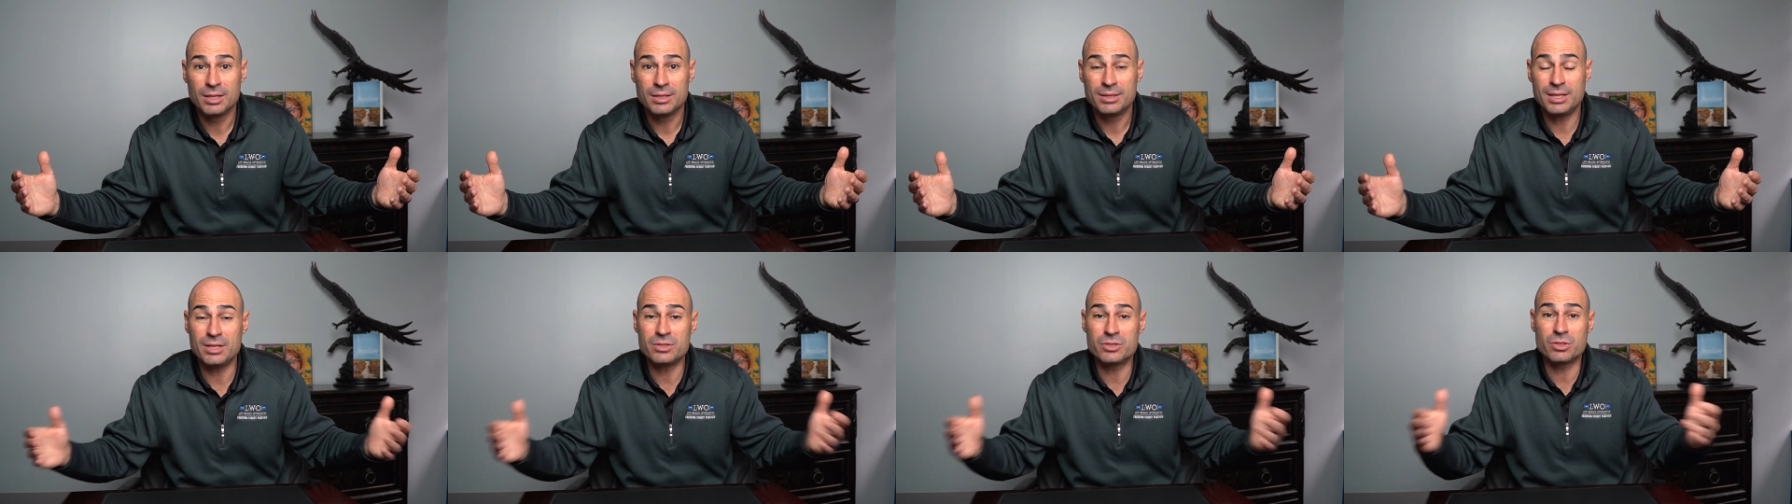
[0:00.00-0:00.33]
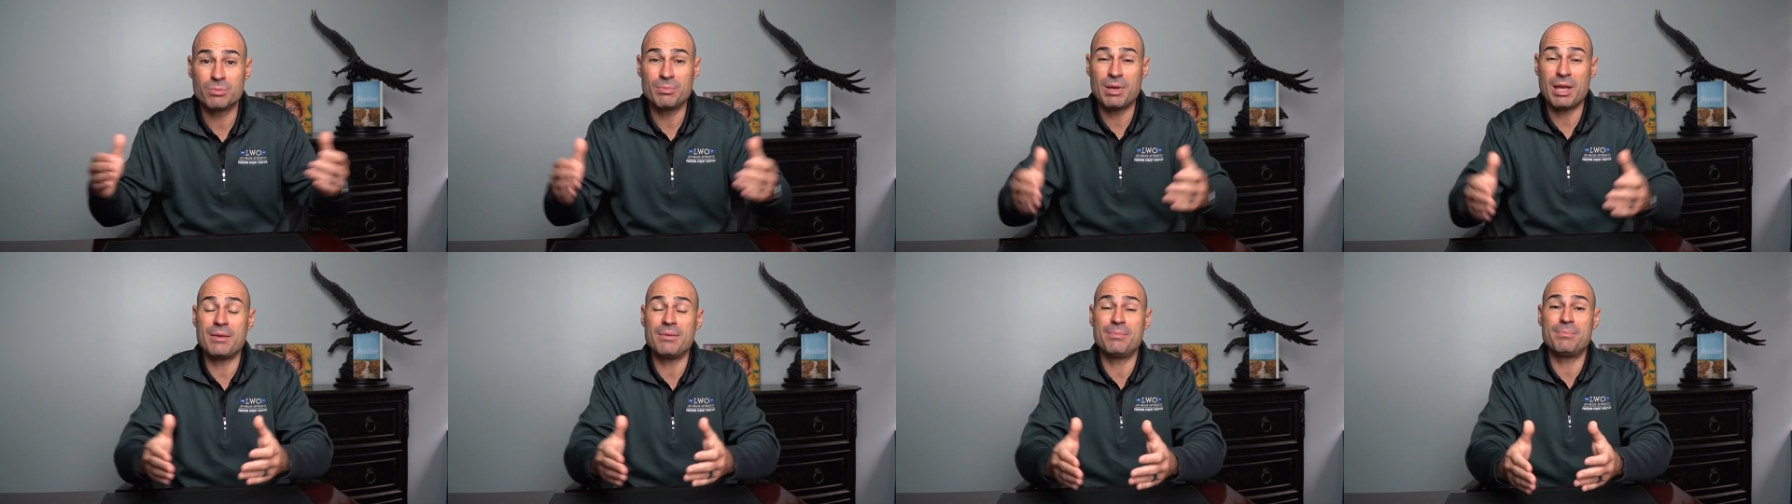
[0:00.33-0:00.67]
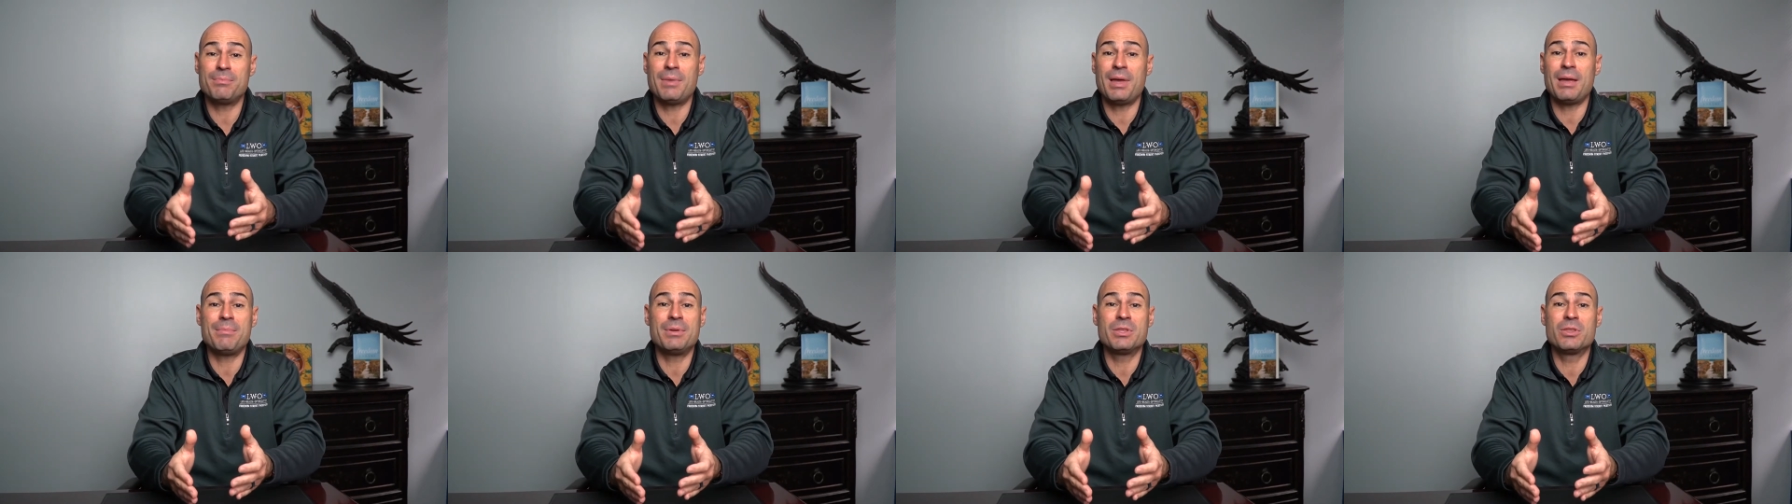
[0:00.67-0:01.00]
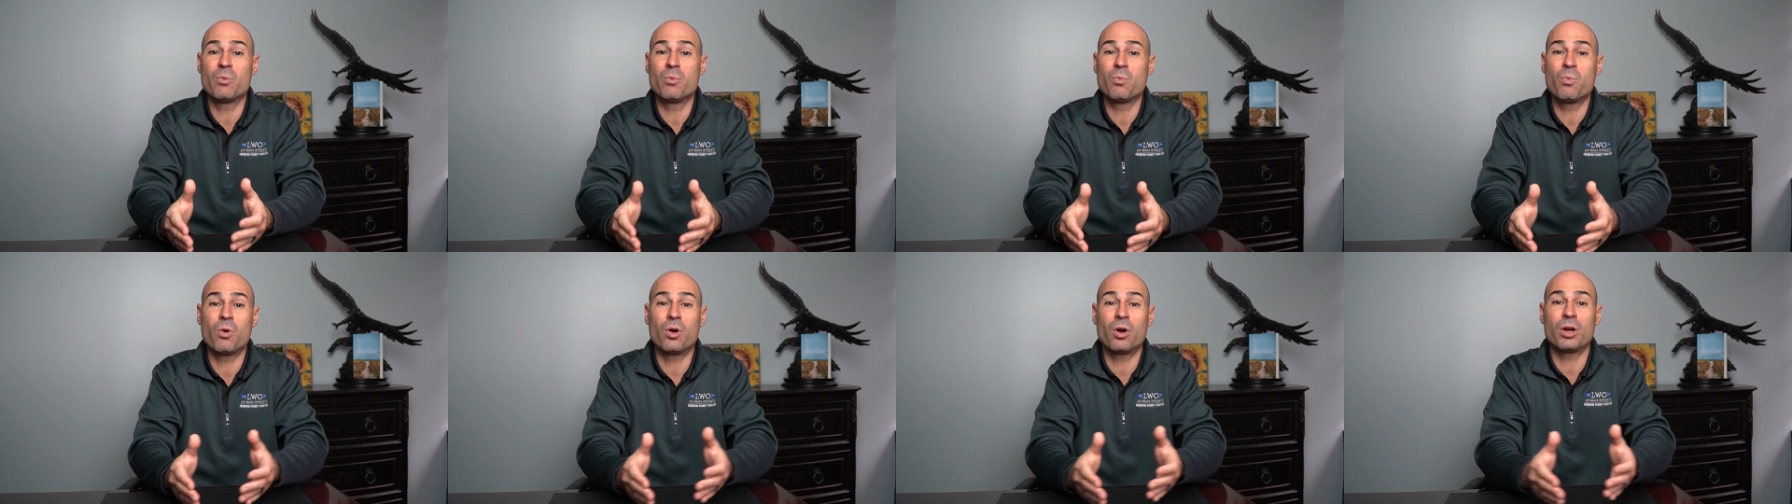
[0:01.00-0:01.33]
These are may- maybe
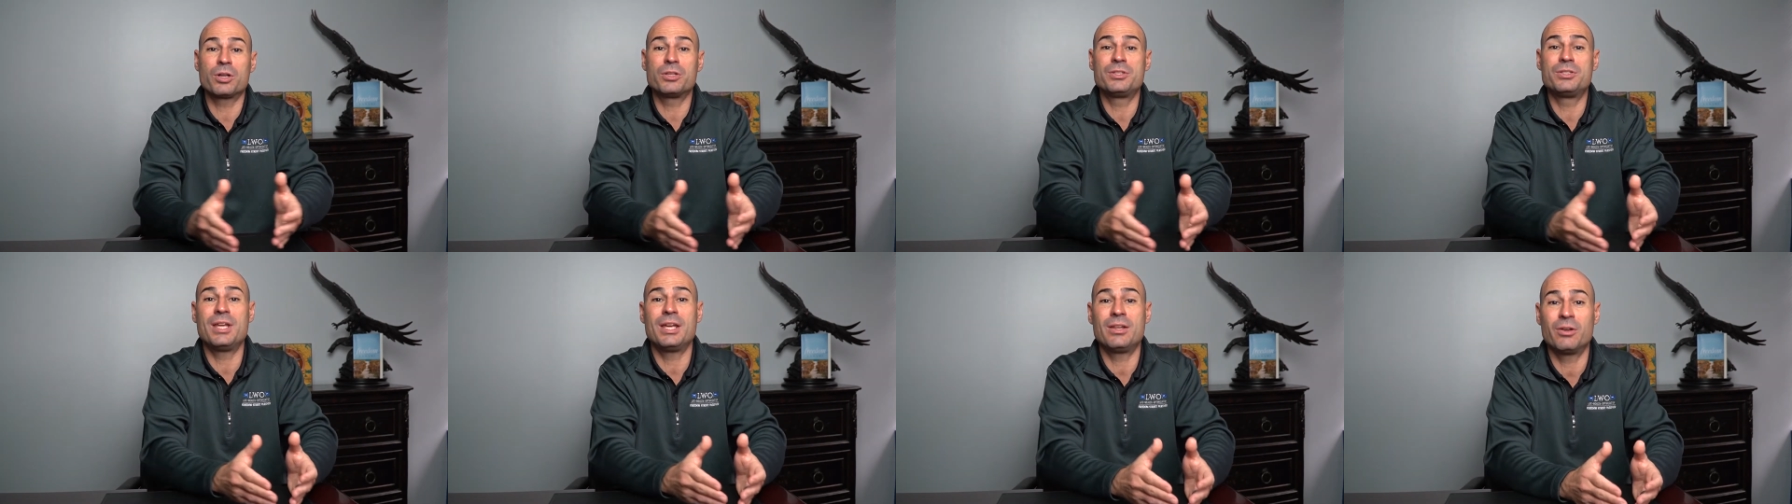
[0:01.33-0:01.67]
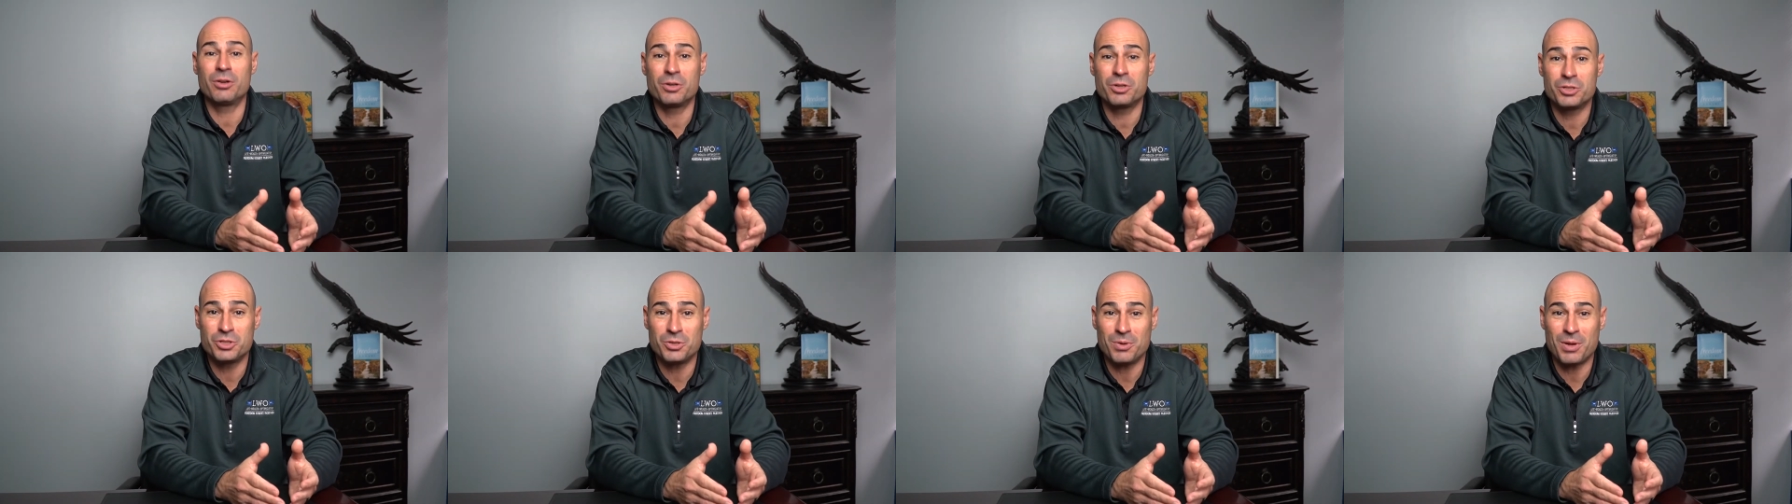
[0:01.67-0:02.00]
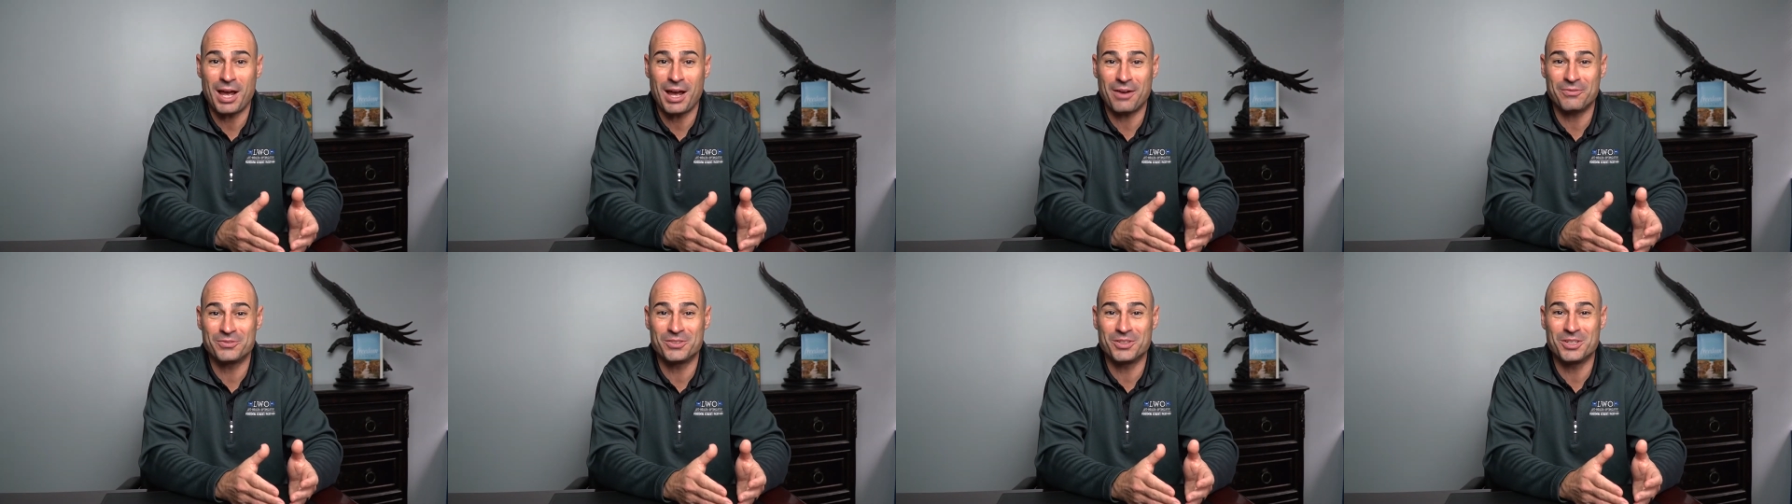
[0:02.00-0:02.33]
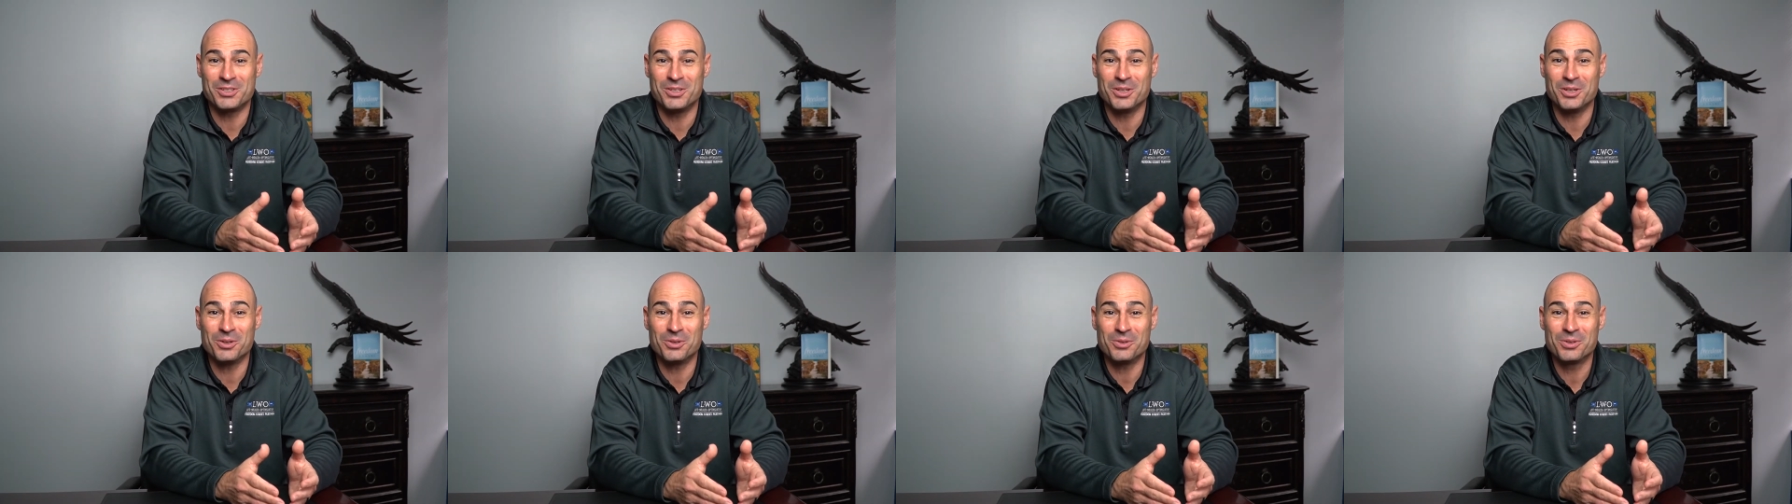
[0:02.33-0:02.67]
the work dinners you have to
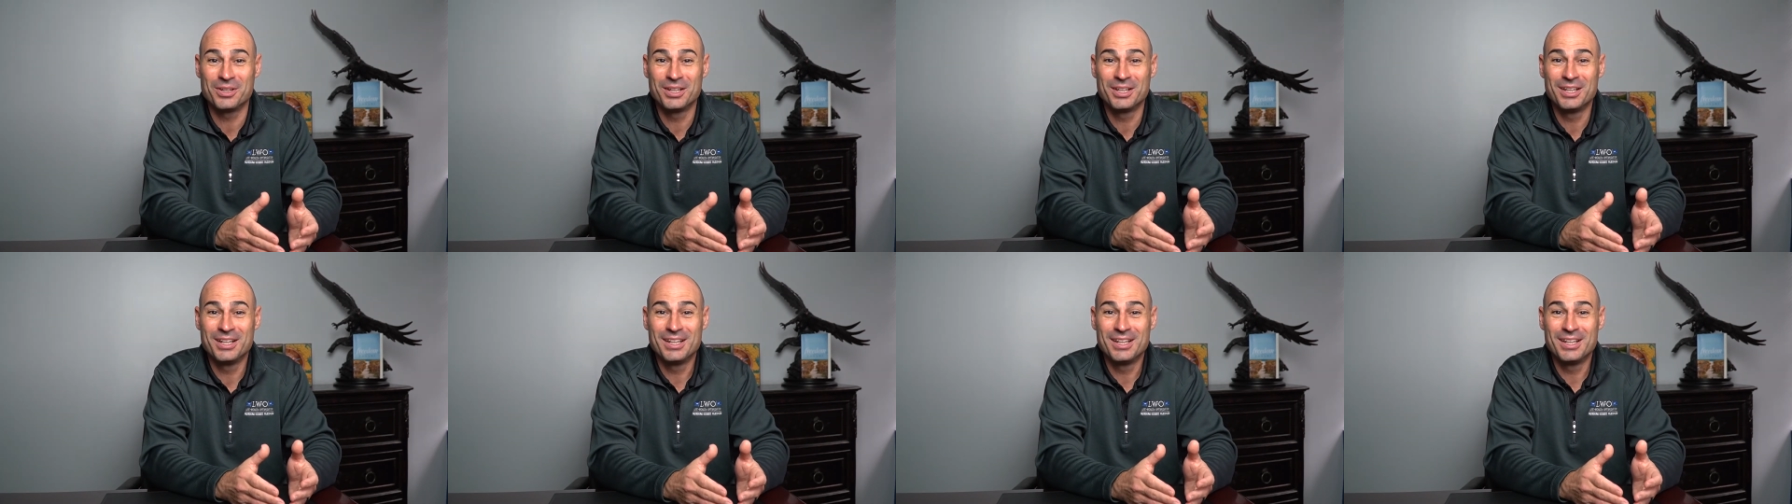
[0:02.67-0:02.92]
do.